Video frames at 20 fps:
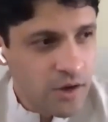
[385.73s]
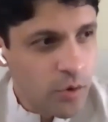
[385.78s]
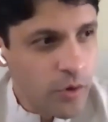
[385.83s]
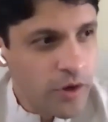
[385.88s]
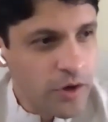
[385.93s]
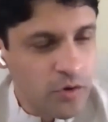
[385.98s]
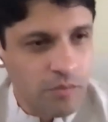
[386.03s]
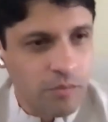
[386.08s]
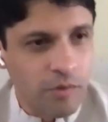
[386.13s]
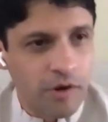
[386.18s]

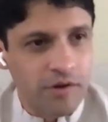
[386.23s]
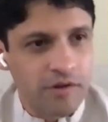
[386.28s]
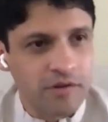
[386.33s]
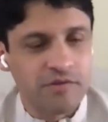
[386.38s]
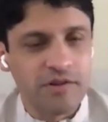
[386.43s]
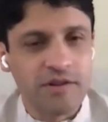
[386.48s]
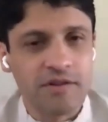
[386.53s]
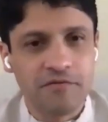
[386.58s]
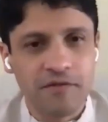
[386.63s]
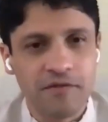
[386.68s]
going to a
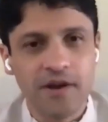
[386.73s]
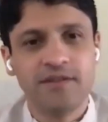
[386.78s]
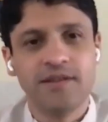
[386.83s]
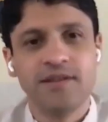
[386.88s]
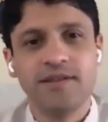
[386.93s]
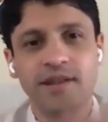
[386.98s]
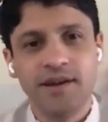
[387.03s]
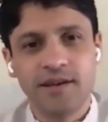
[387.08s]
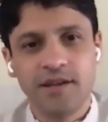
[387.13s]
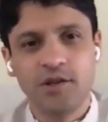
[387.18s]
monastery, the first
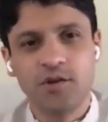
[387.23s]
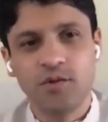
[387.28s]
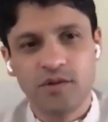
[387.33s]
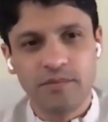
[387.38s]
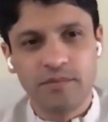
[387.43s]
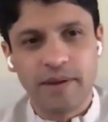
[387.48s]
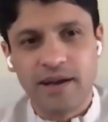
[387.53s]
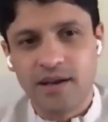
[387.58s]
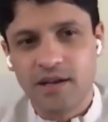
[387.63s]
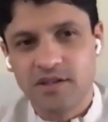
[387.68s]
thing they'll teach you is
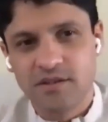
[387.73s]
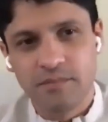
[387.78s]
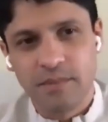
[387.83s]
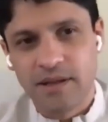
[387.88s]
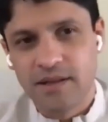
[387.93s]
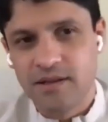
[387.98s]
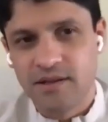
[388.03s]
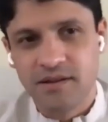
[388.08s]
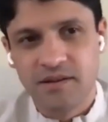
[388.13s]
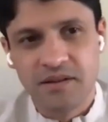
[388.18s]
the meditation
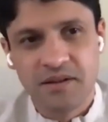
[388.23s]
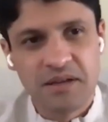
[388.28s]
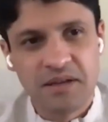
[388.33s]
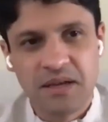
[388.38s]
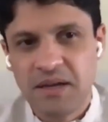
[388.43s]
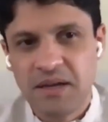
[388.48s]
method.